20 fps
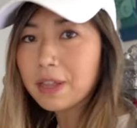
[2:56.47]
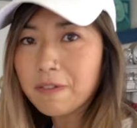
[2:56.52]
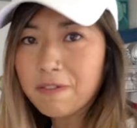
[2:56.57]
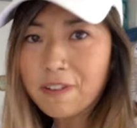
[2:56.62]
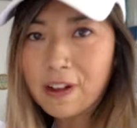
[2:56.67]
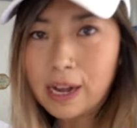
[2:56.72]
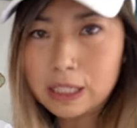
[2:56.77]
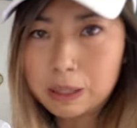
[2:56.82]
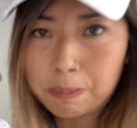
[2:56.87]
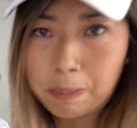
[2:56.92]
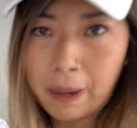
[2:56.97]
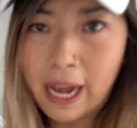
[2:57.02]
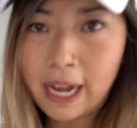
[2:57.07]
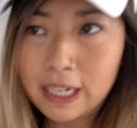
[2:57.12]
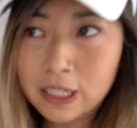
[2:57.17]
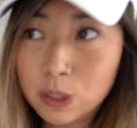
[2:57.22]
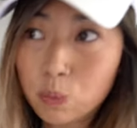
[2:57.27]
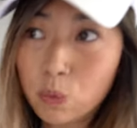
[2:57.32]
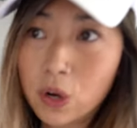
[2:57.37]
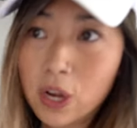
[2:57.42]
the fast
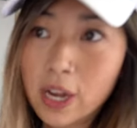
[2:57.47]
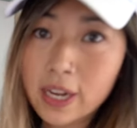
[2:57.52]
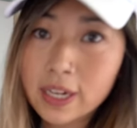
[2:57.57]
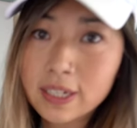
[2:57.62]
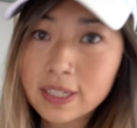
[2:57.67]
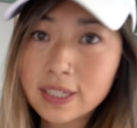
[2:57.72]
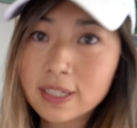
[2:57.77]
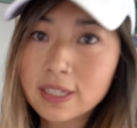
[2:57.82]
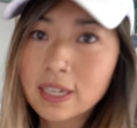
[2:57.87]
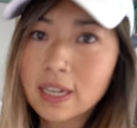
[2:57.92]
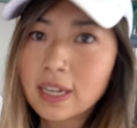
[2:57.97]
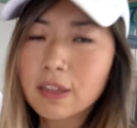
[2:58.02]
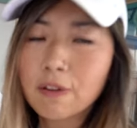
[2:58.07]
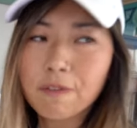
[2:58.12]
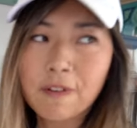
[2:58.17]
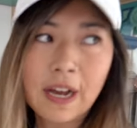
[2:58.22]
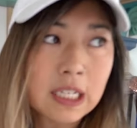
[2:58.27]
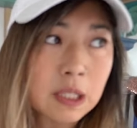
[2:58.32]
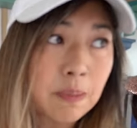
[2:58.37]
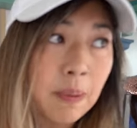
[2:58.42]
pass works. The
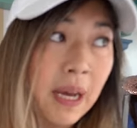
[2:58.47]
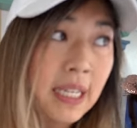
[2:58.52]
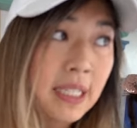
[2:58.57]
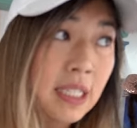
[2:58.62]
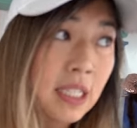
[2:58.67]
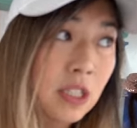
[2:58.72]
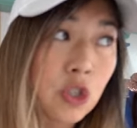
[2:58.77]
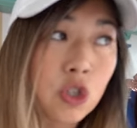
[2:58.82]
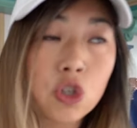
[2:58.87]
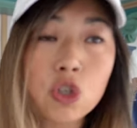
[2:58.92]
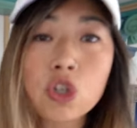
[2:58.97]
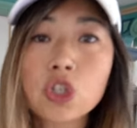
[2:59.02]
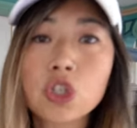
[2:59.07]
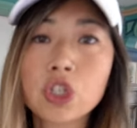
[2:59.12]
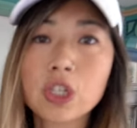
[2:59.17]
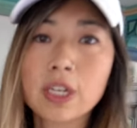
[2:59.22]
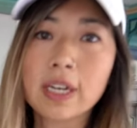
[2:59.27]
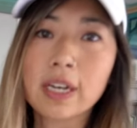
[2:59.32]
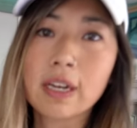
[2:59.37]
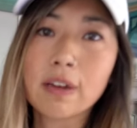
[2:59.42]
fast pass is
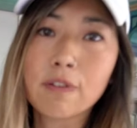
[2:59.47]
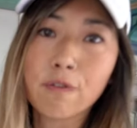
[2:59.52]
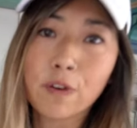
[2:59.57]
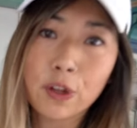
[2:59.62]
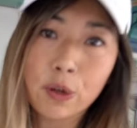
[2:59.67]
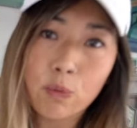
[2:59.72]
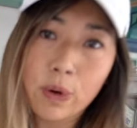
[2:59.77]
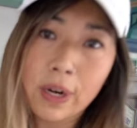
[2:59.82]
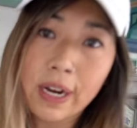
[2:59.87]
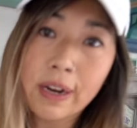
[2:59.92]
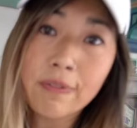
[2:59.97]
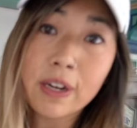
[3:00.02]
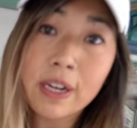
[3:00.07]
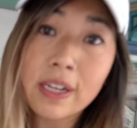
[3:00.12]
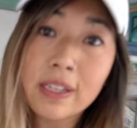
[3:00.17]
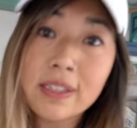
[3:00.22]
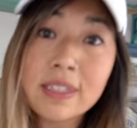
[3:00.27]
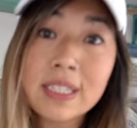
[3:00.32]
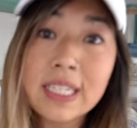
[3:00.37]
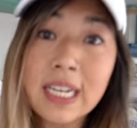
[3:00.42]
usually for whatever
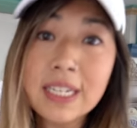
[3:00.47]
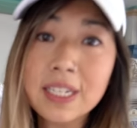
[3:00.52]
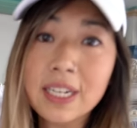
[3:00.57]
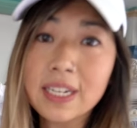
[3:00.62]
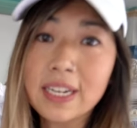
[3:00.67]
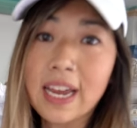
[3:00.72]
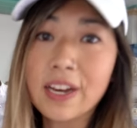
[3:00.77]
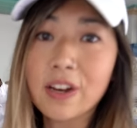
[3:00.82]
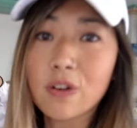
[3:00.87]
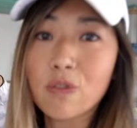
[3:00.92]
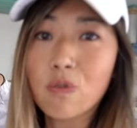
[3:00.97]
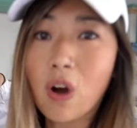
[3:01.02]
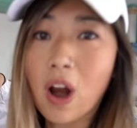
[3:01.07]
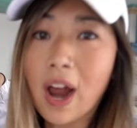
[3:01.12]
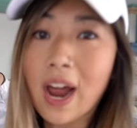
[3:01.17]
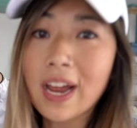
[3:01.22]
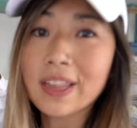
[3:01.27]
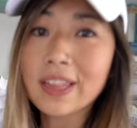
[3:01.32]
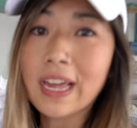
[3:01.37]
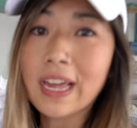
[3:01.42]
designated ride